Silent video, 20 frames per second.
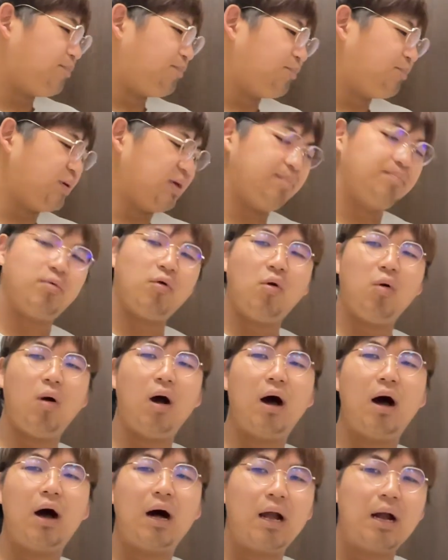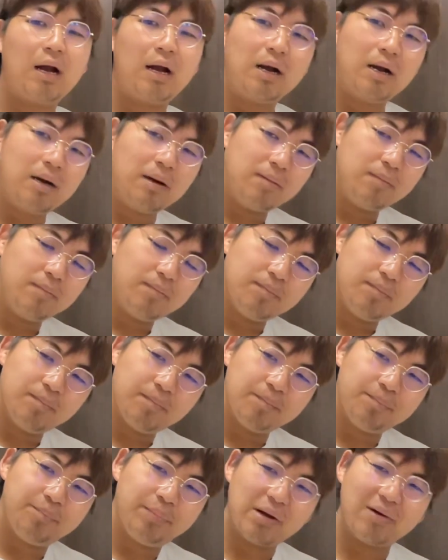people are
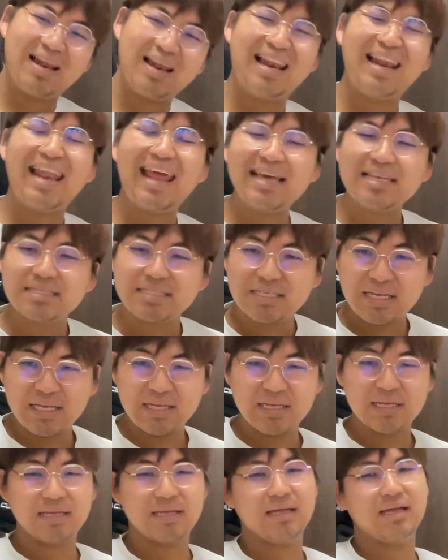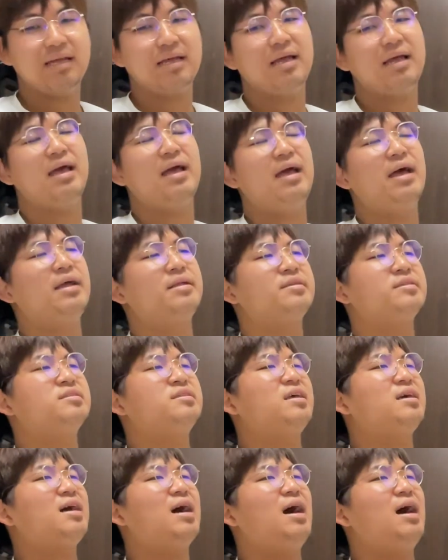very lazy. And
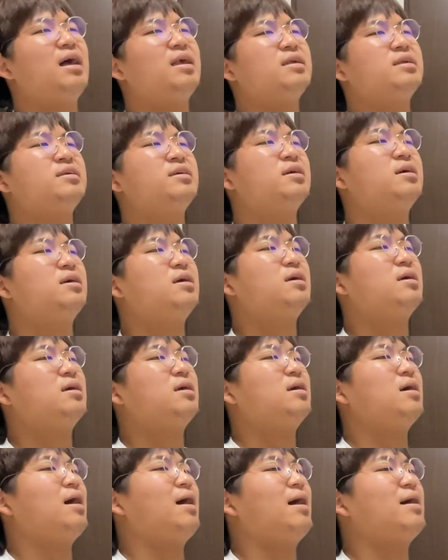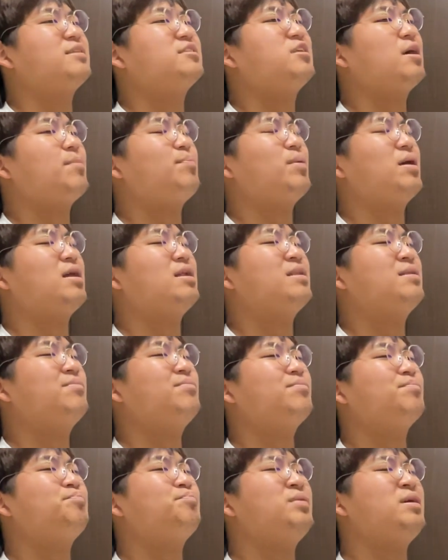second,
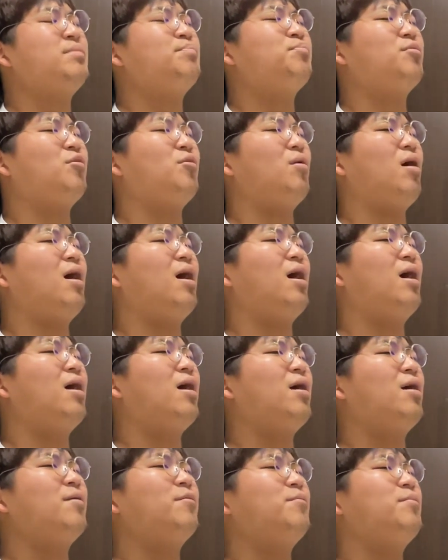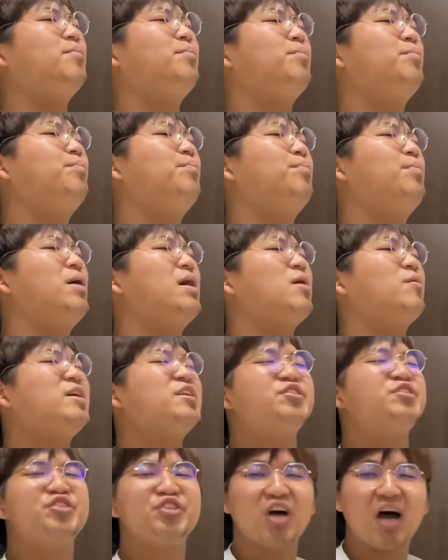Japan people are
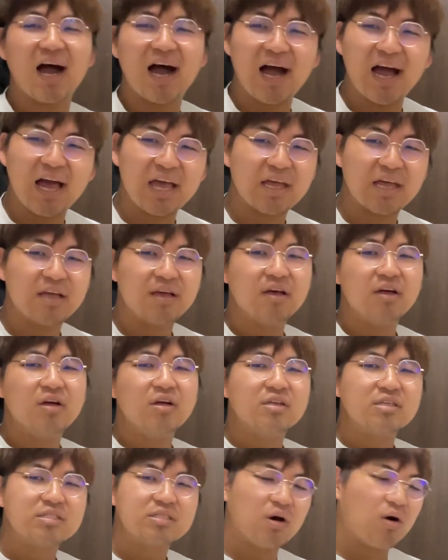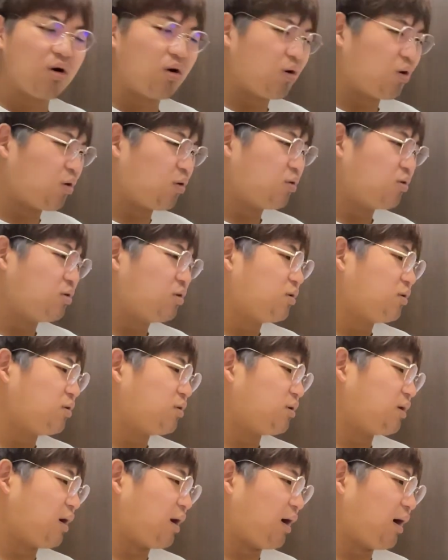very shy. So
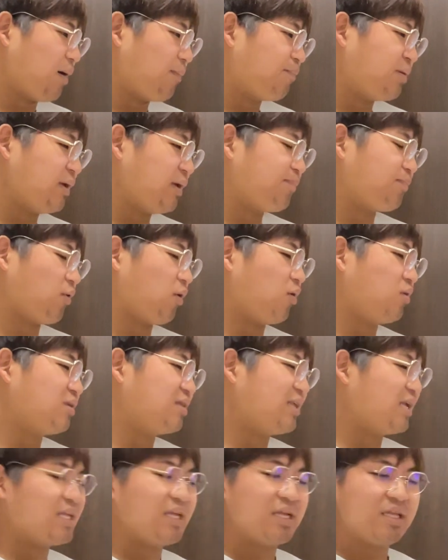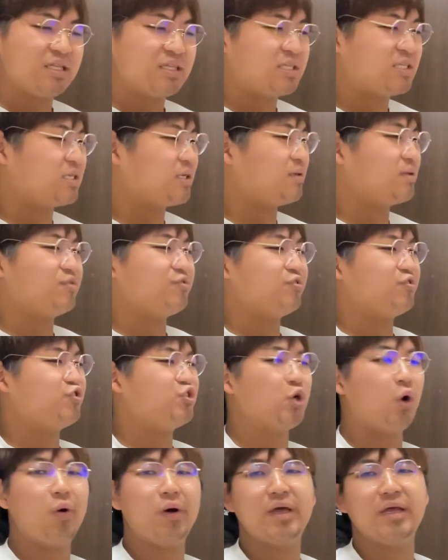people didn't
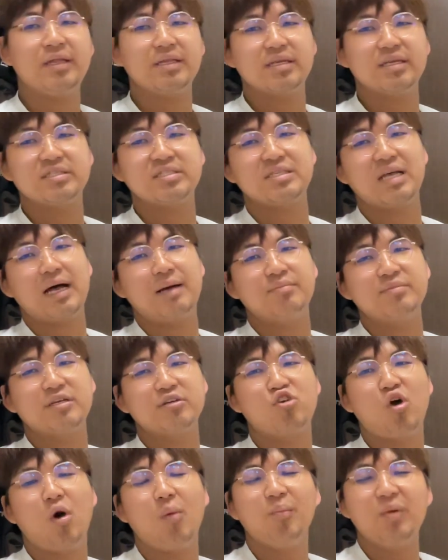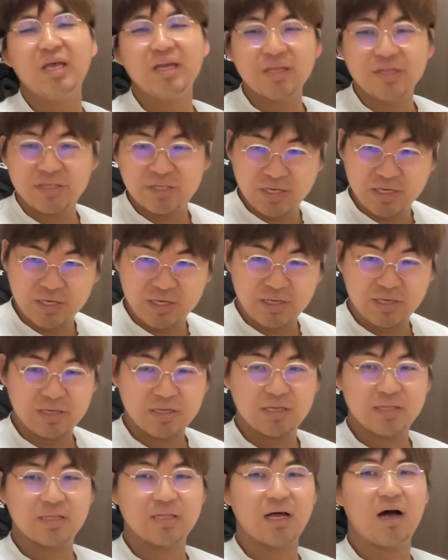join the sports community.